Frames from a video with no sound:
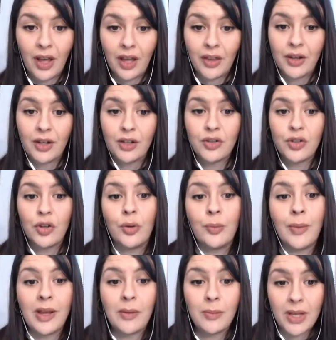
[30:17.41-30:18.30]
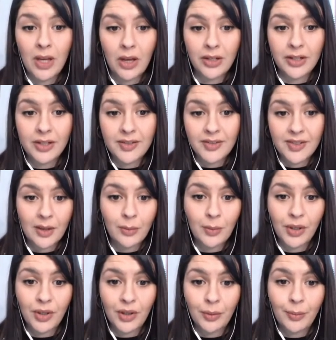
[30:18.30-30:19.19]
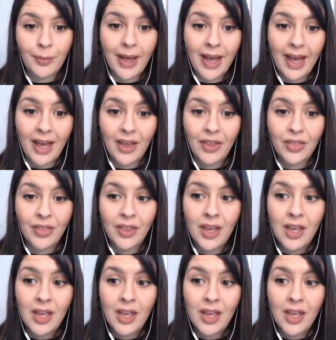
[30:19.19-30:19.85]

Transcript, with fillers: others who might be on a similar path?